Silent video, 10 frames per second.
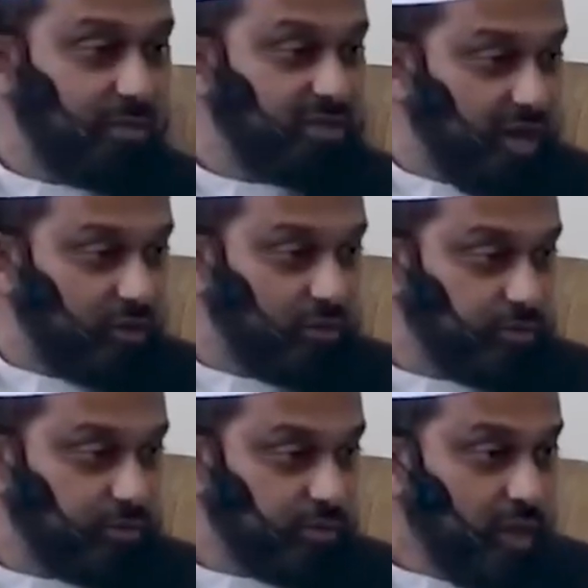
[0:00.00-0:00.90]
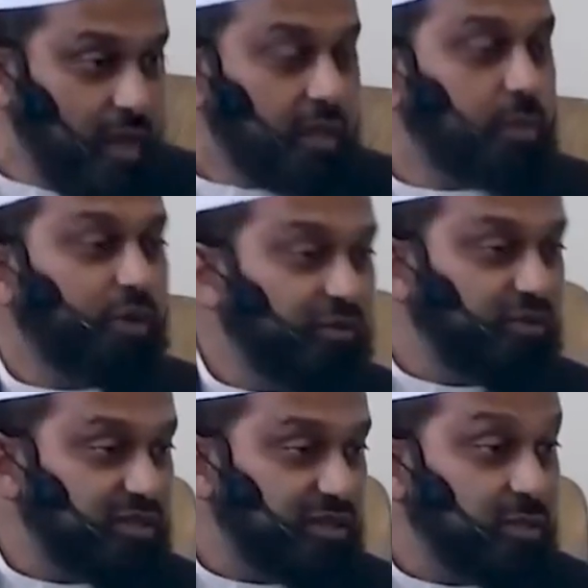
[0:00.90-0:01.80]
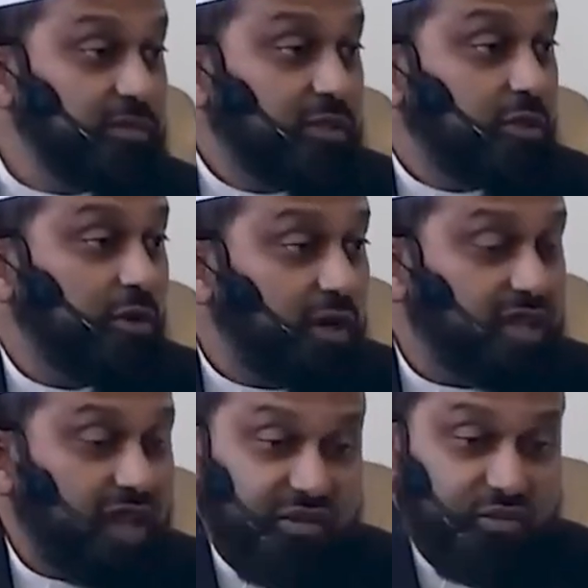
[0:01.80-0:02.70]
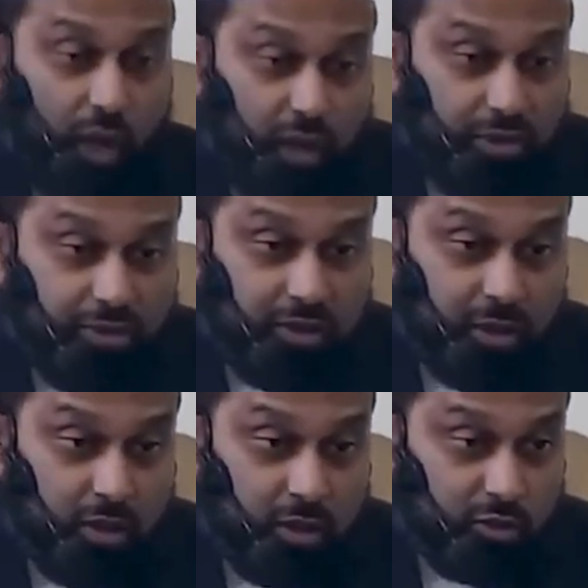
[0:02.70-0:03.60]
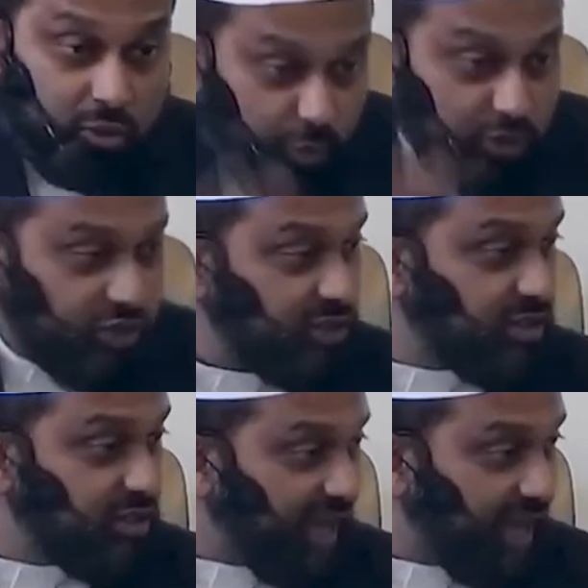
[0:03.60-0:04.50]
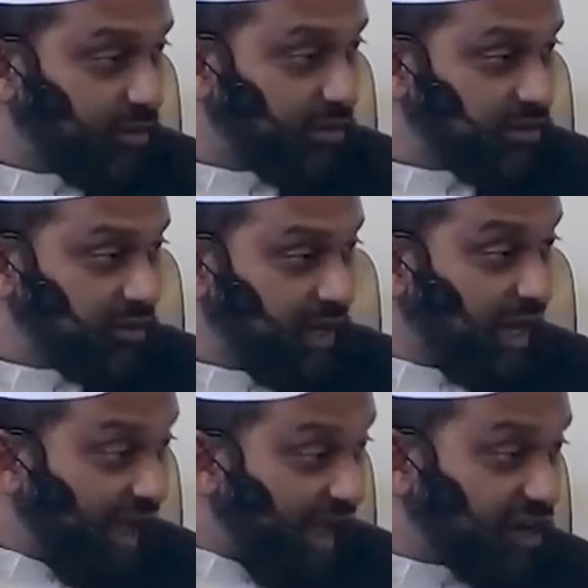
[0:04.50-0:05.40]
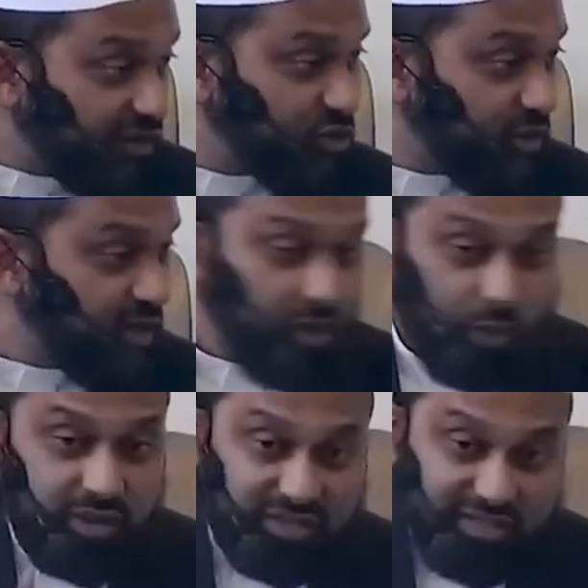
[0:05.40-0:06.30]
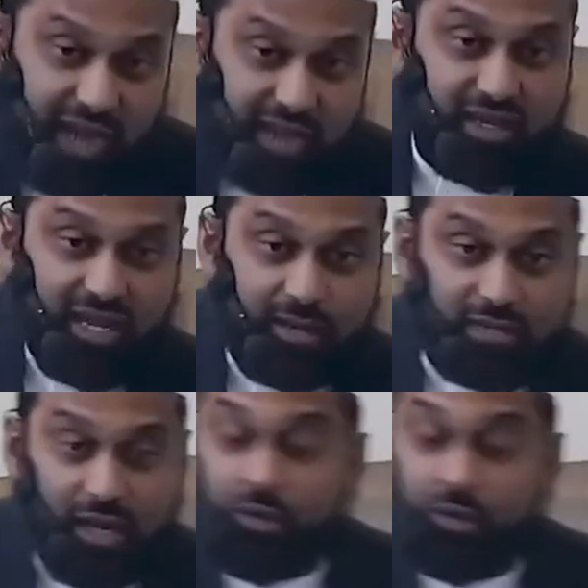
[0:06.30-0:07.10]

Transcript: came down, the Prophet Wasallam did not have wealth to purchase camels. Actually, when this ayah came